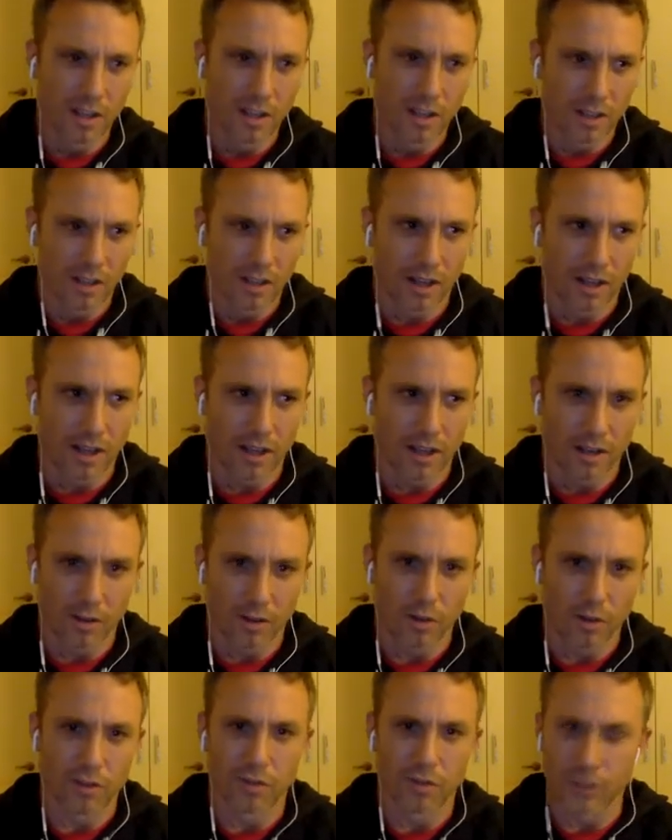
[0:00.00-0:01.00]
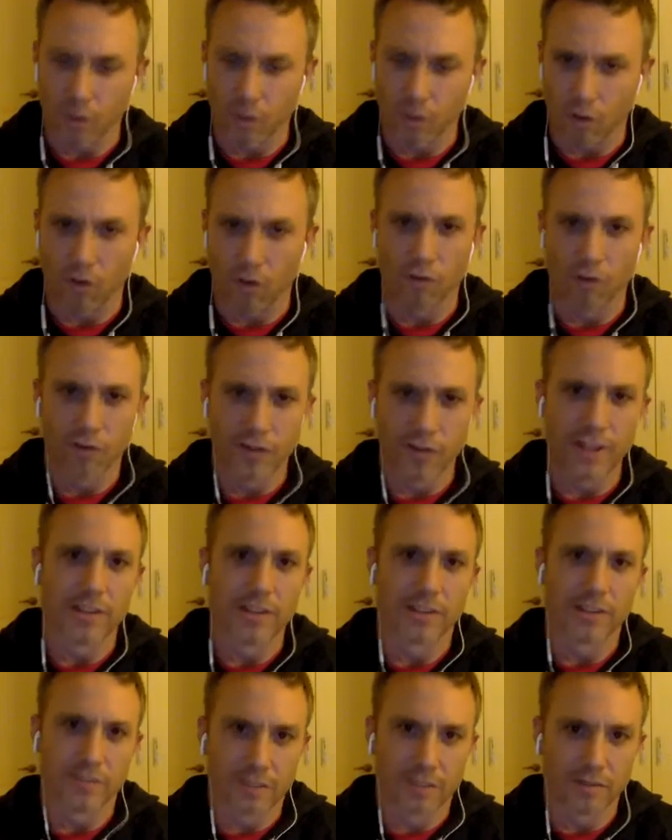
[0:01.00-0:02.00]
CrossFit or
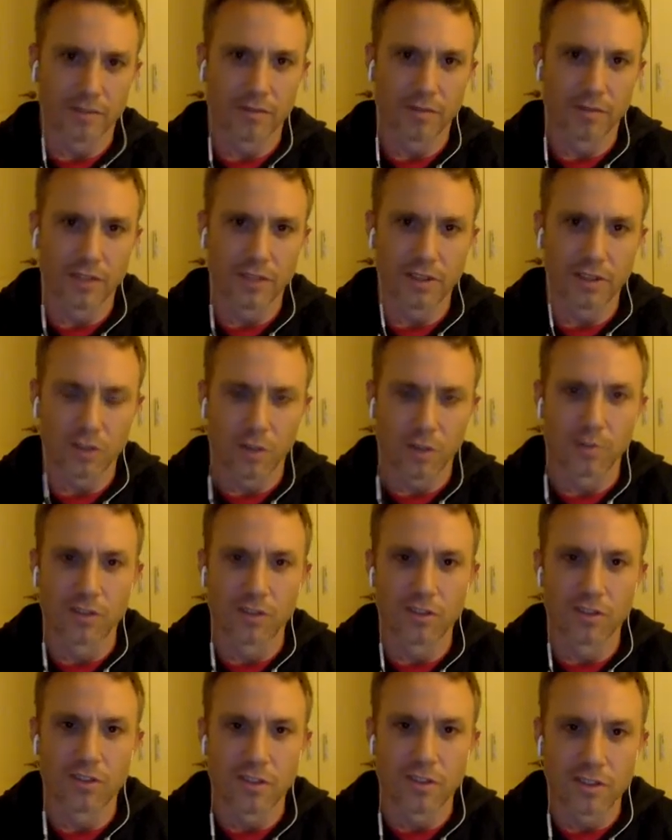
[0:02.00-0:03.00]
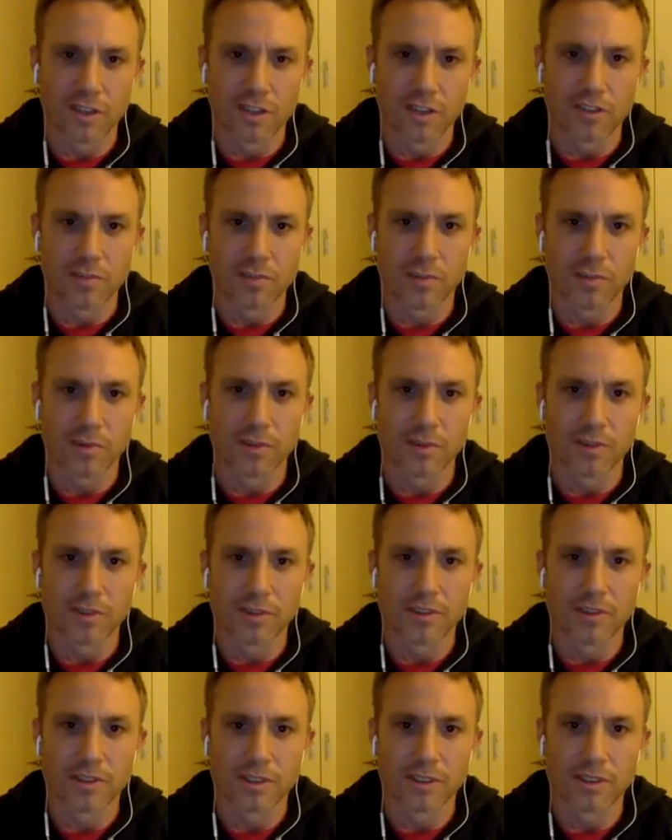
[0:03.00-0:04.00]
fitness competitions as their sport.
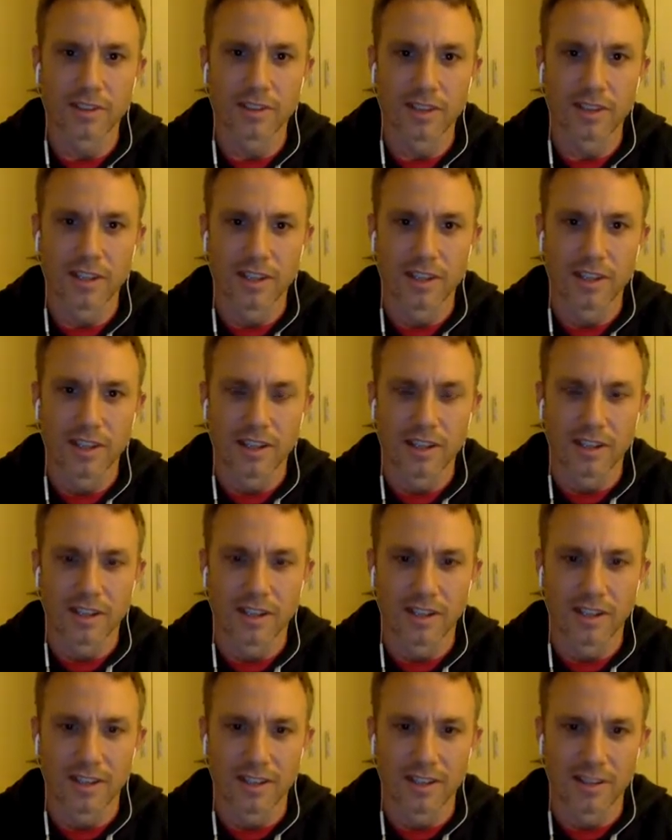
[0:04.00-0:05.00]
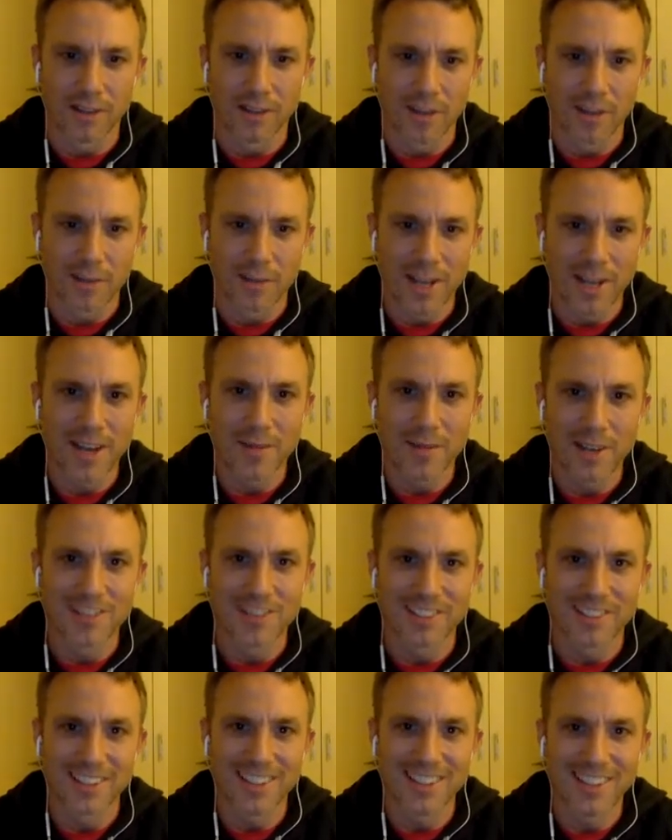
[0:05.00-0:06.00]
And here I am now,
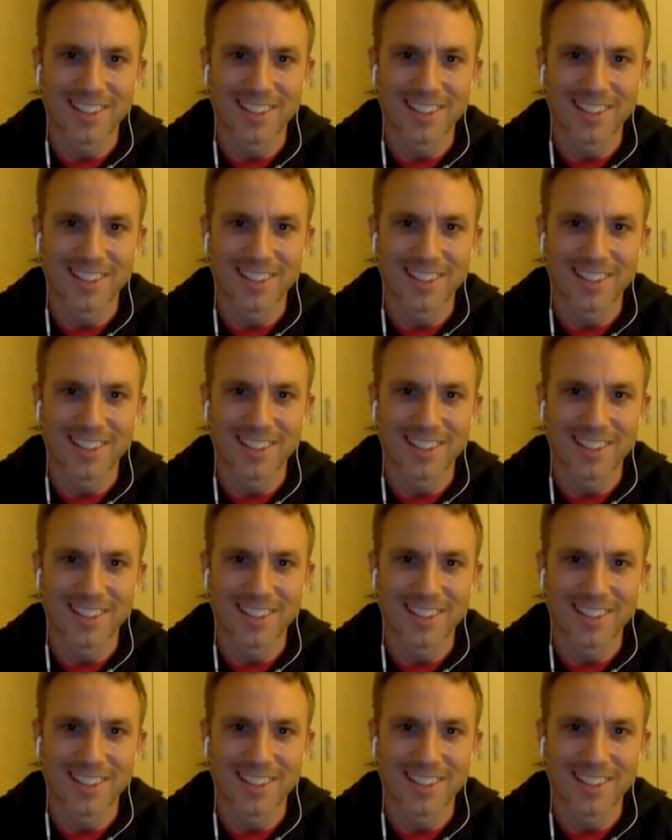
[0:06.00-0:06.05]
basically.